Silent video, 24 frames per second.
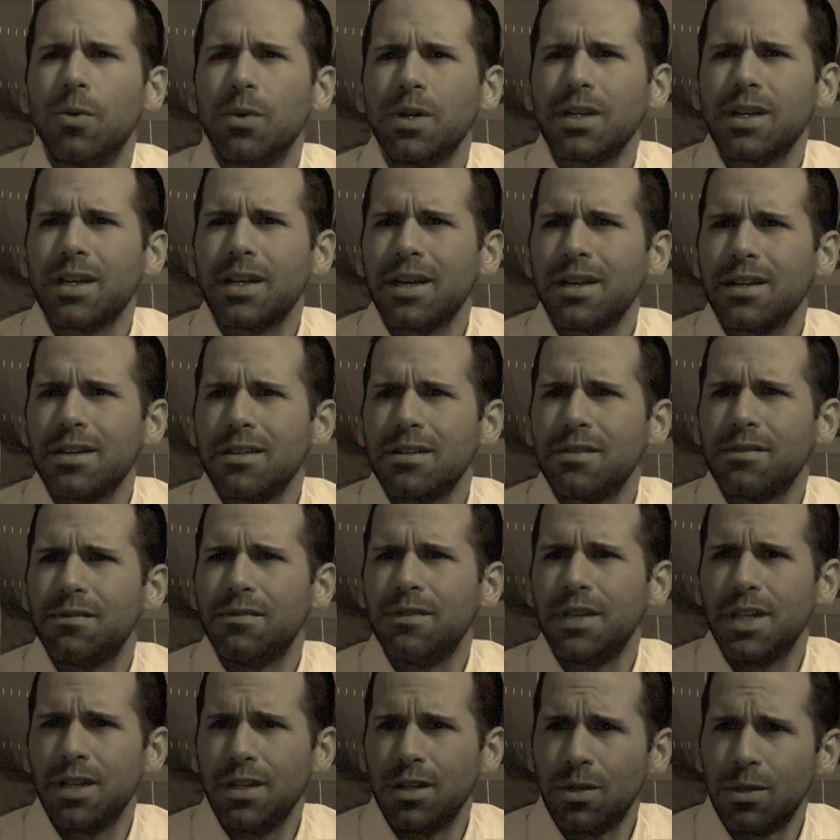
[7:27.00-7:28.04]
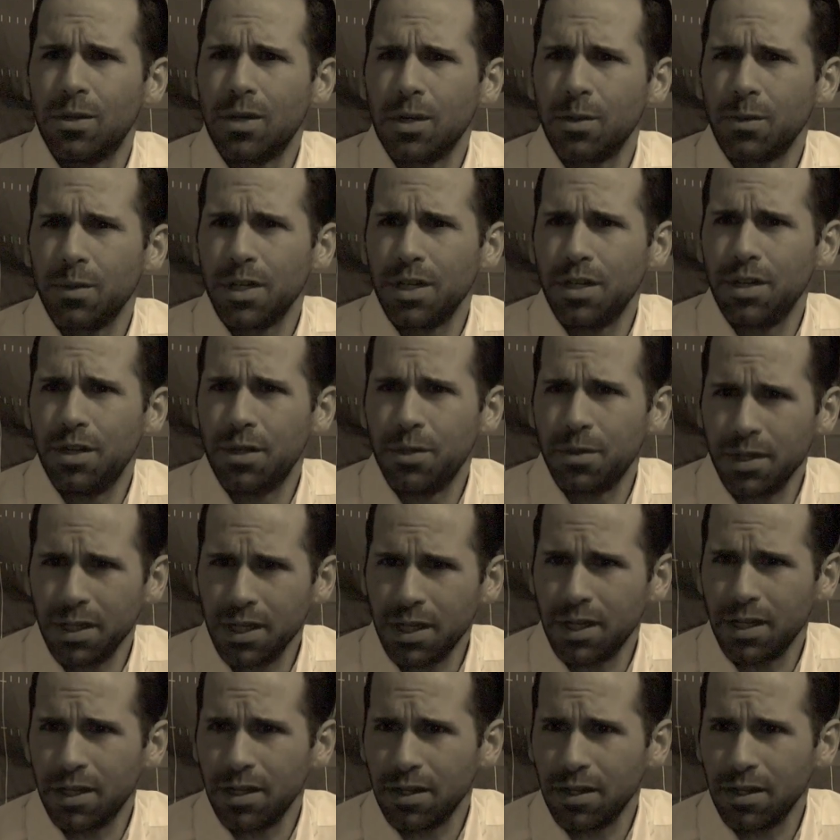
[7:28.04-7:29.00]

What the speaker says: What kind of video are we doing